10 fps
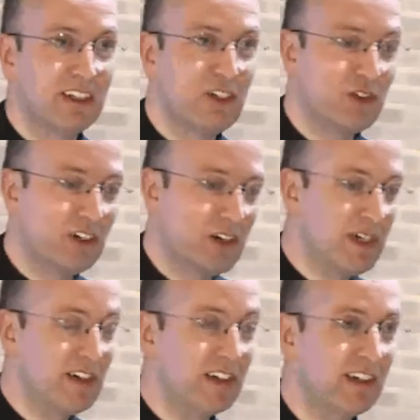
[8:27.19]

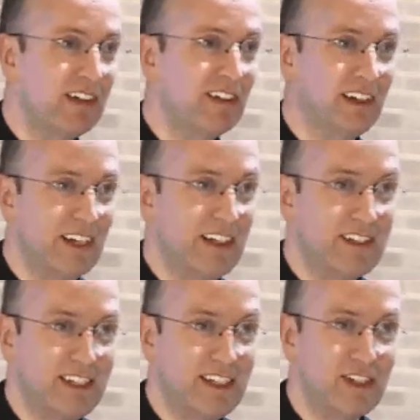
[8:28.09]
American,
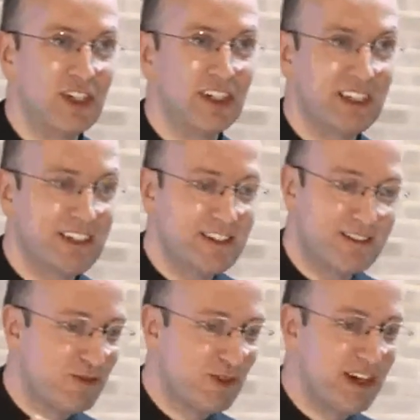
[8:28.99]

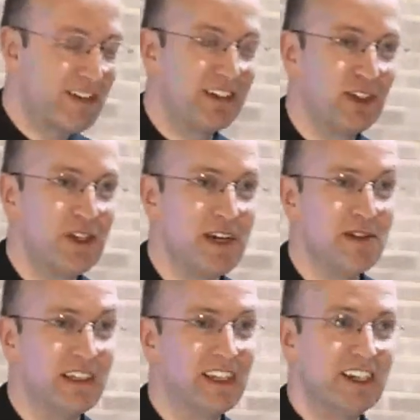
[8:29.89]
anti-Chinese, whatever, you name
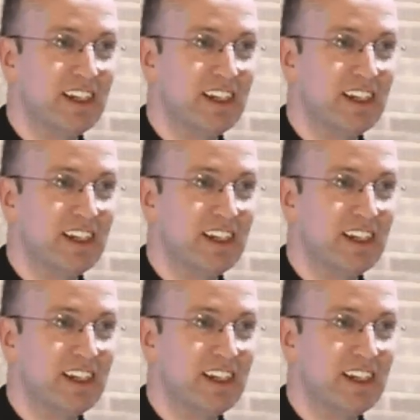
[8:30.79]
it.